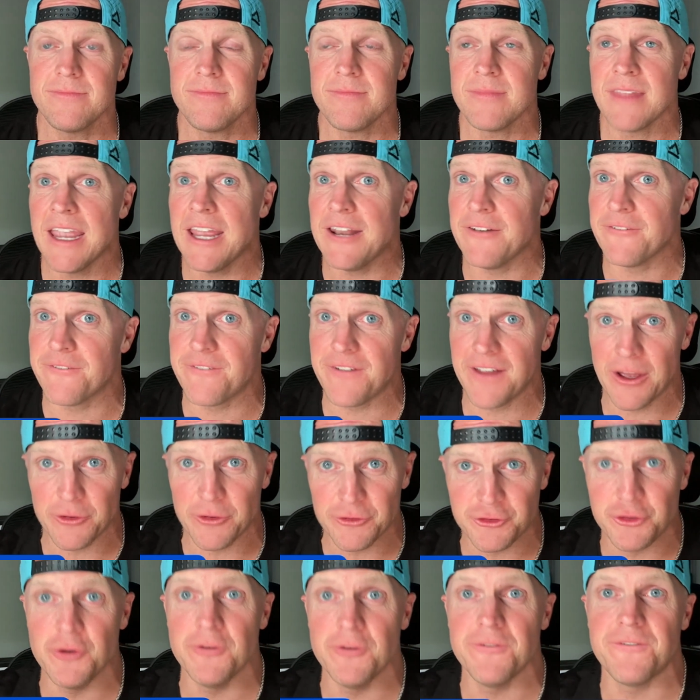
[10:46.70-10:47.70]
and fail
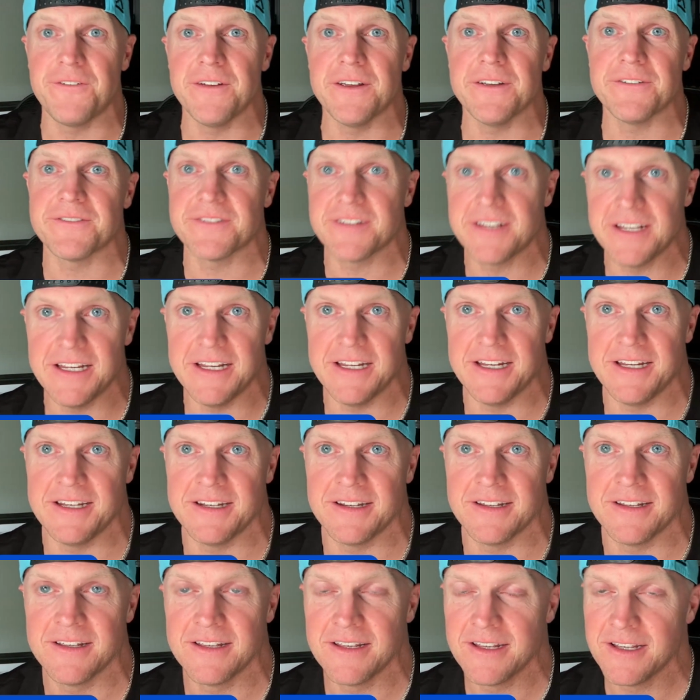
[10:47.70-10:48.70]

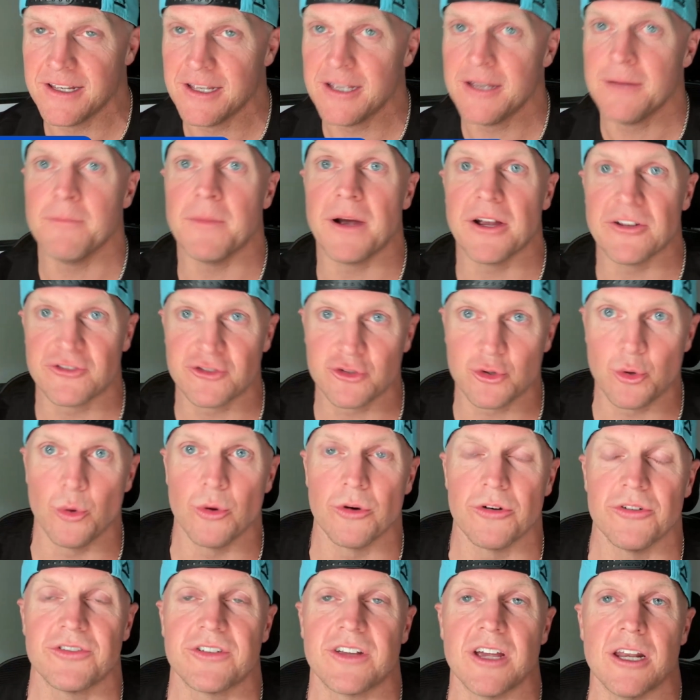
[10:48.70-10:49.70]
215, my
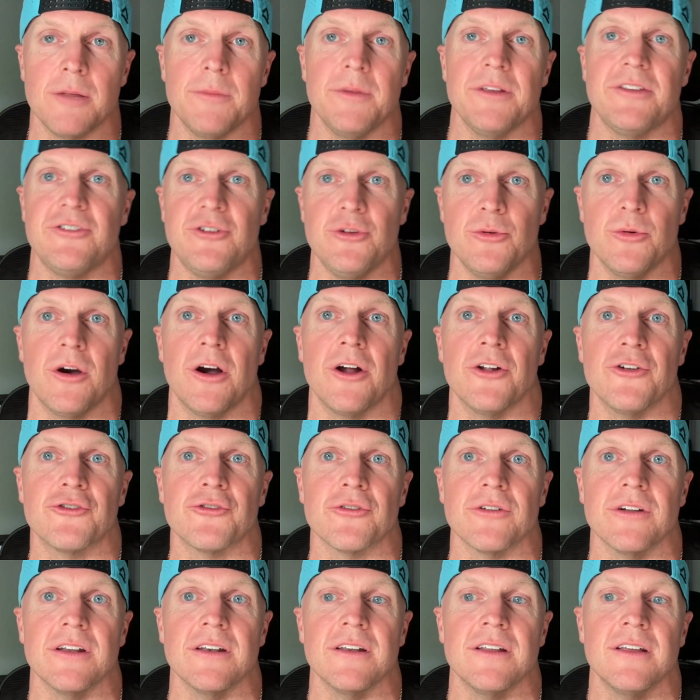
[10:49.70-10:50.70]
score is going to be
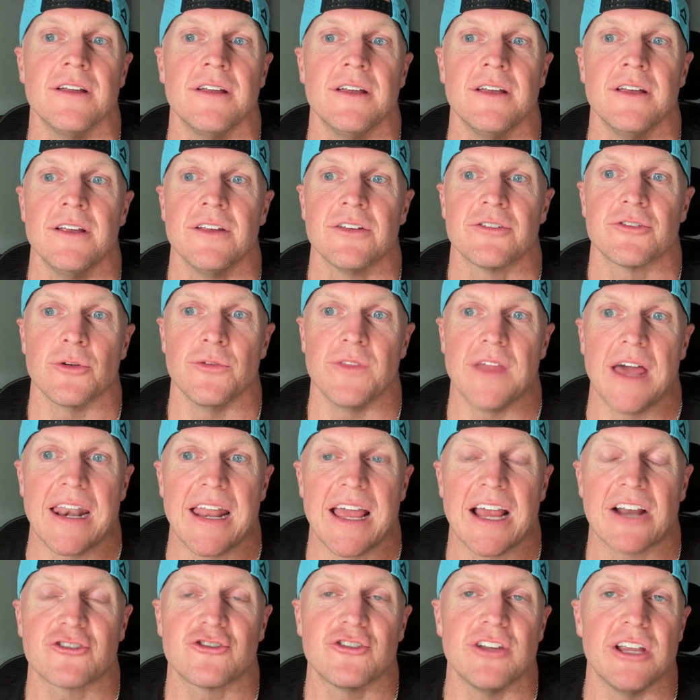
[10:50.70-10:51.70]
200. So that
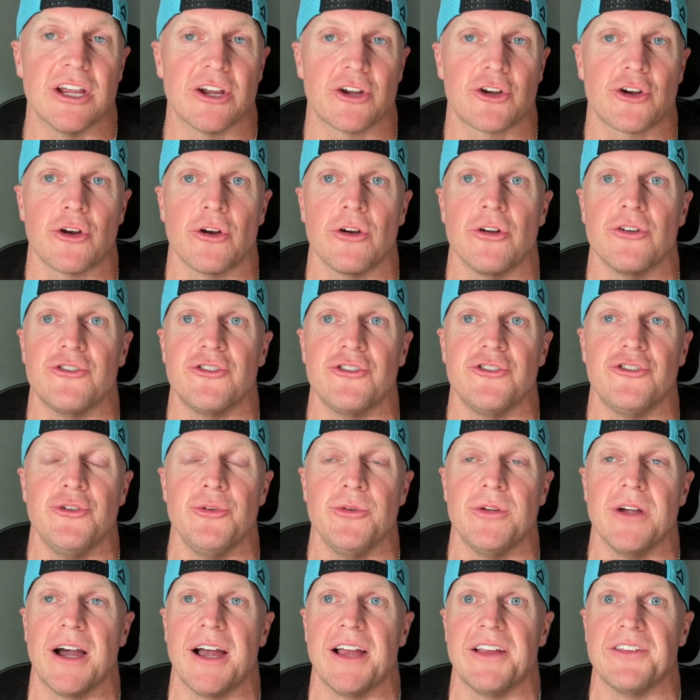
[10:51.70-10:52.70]
actually encourages you
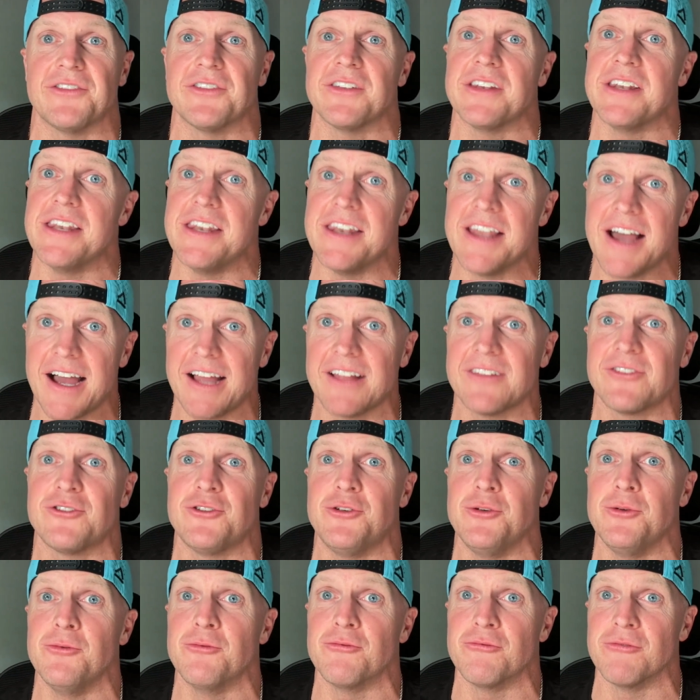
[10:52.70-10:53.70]
guys not
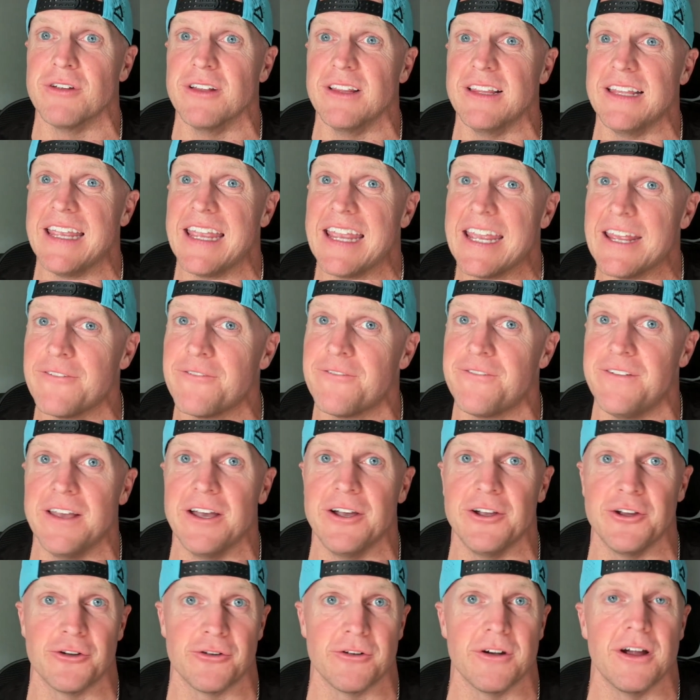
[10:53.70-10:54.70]
to really hit
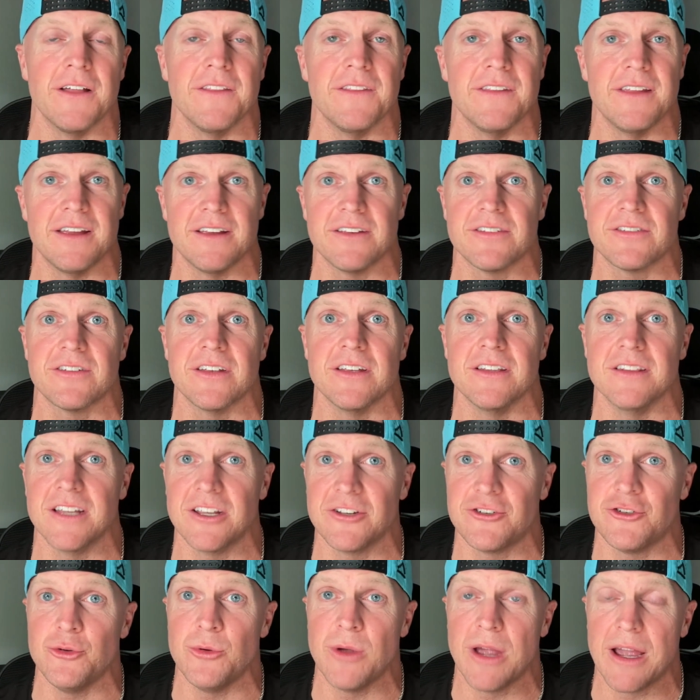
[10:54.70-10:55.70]
failure on this
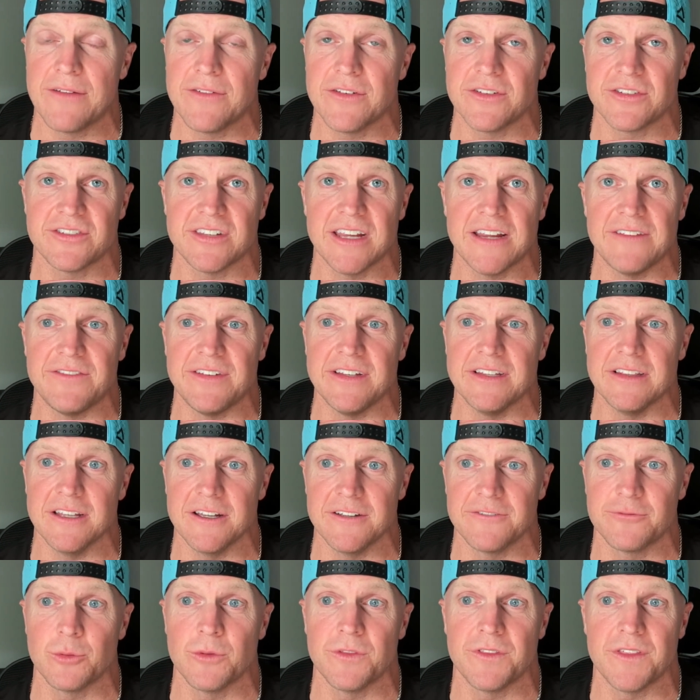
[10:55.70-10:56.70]
unless you have a safety
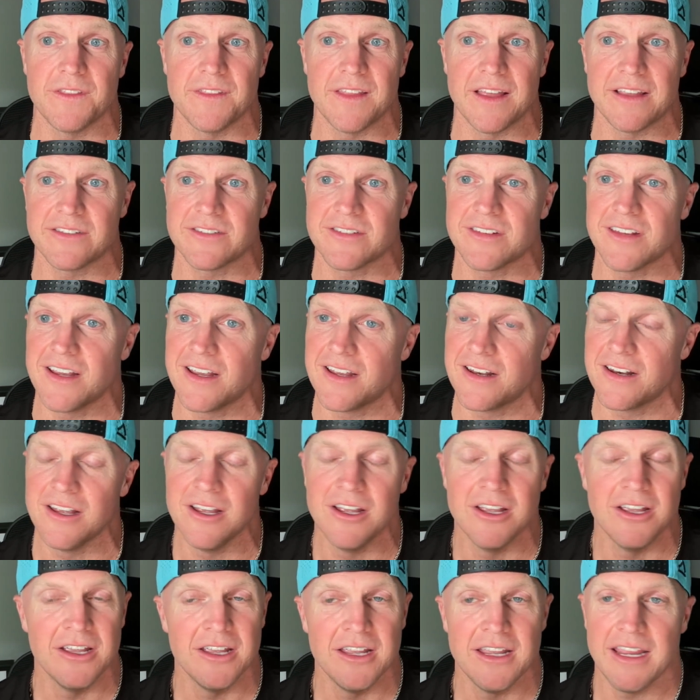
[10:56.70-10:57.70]
lift within that set.
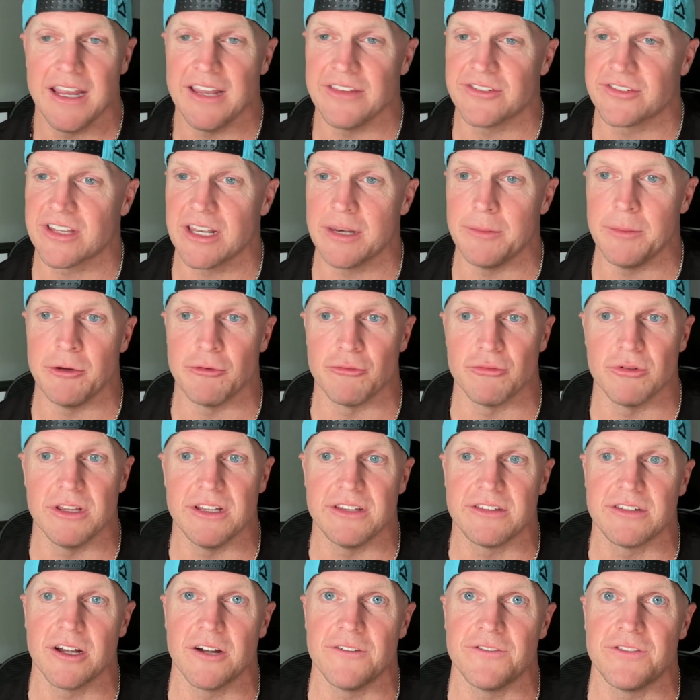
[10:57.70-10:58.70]
And it's going to be really
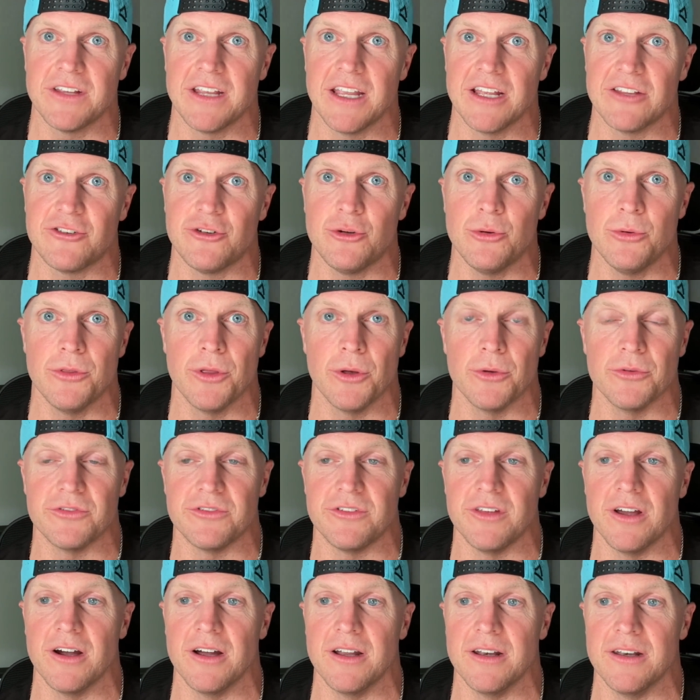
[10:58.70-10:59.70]
tough to get two of those
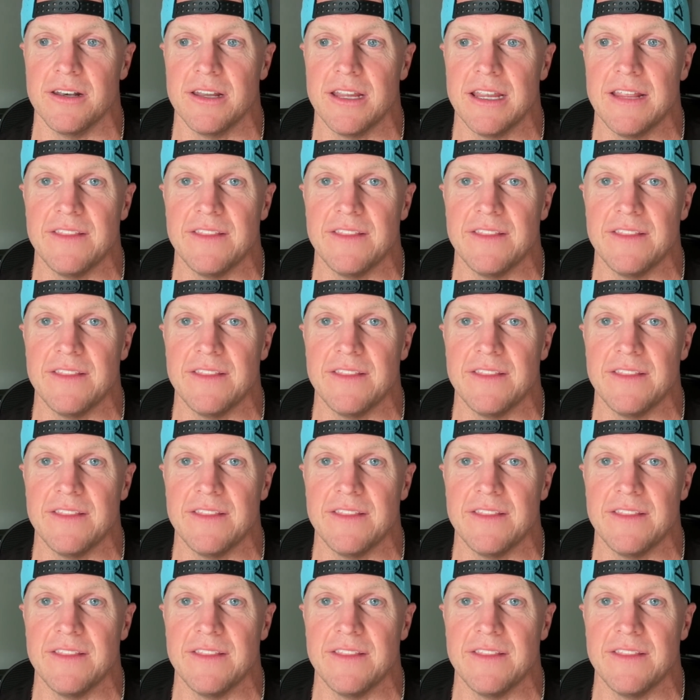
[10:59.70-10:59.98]
done in